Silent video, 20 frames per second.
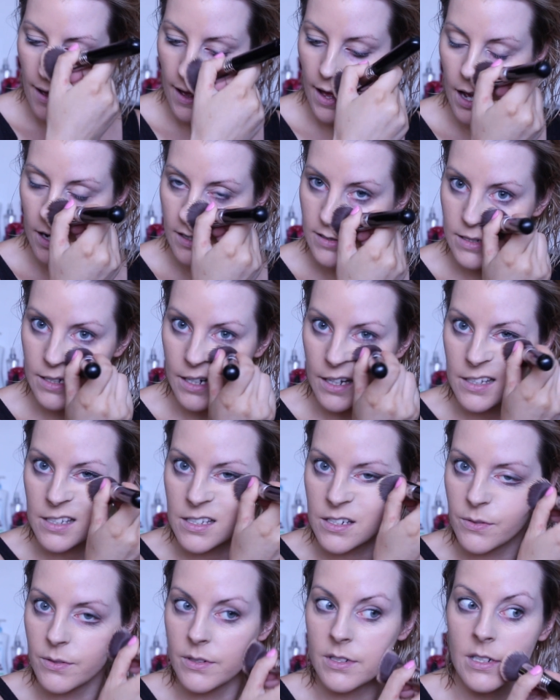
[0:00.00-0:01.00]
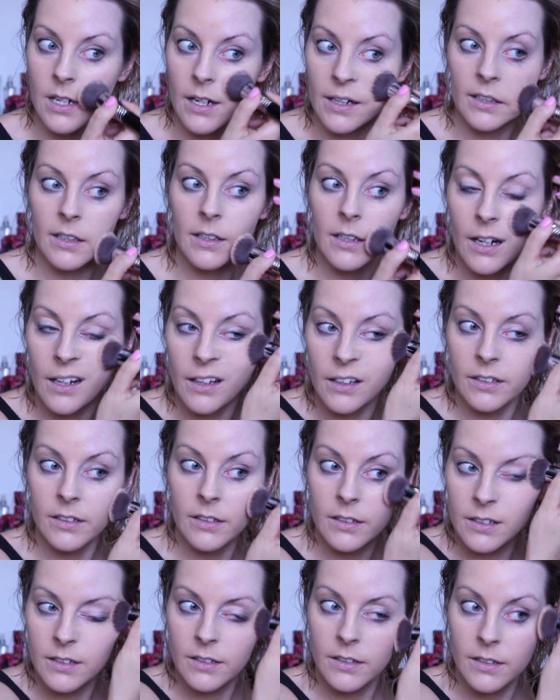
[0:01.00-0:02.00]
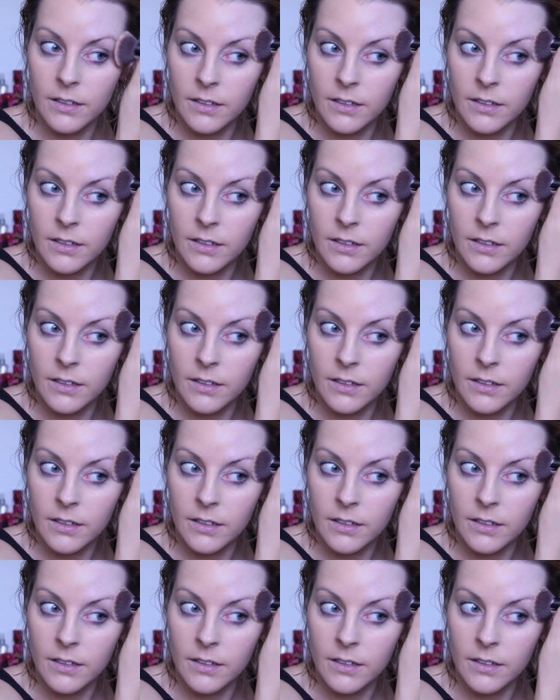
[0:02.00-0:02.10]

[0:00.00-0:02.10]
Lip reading: oxidize to a darker color.